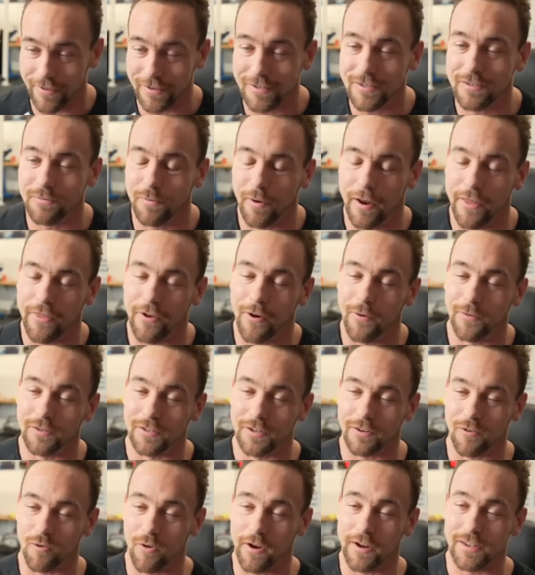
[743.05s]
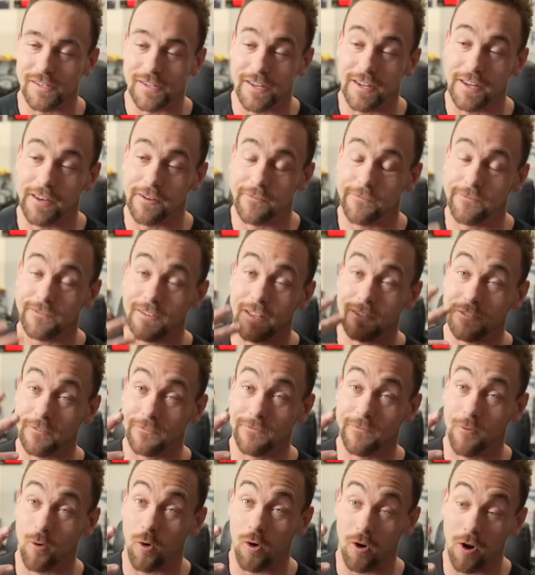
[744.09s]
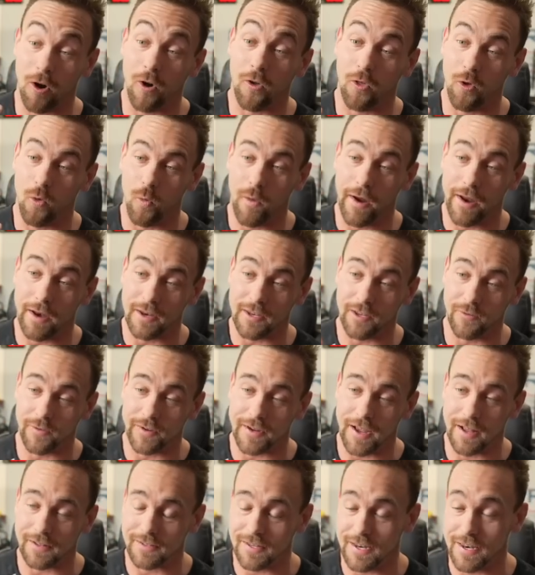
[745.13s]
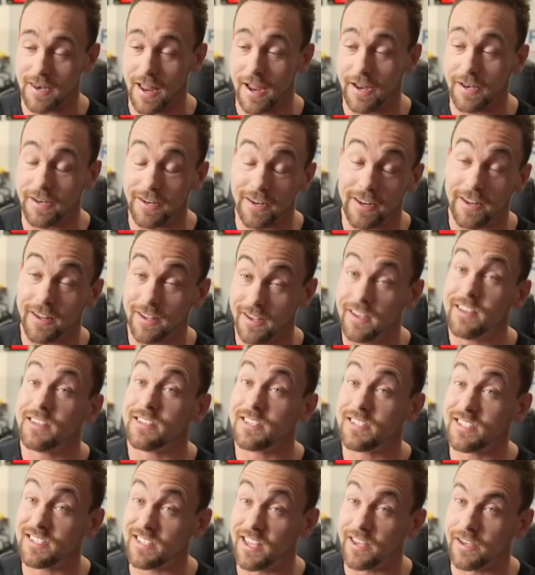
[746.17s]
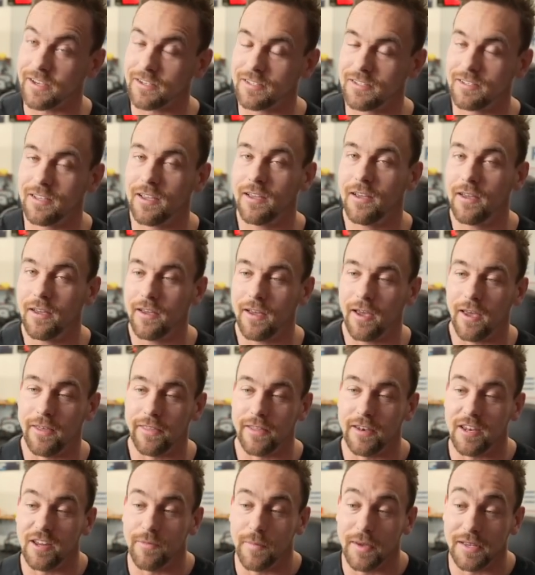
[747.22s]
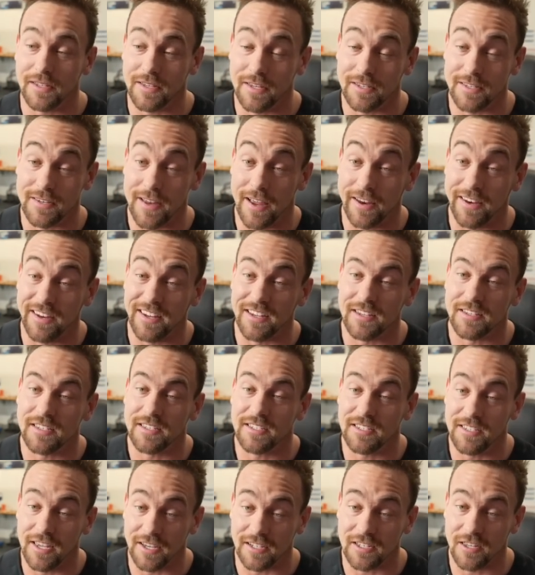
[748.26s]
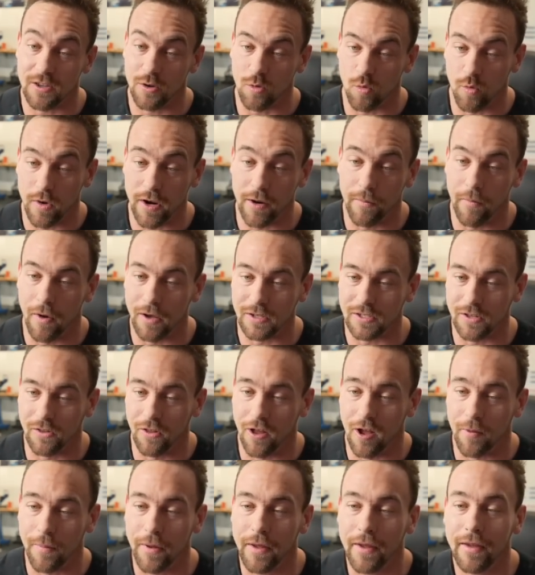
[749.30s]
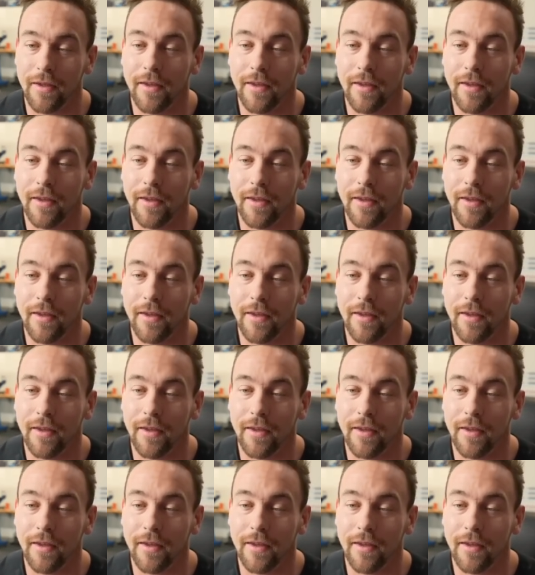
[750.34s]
This is what I thought was crazy. He did sets of four all the way until he got to 96, and then he missed his 96th ring muscle-up.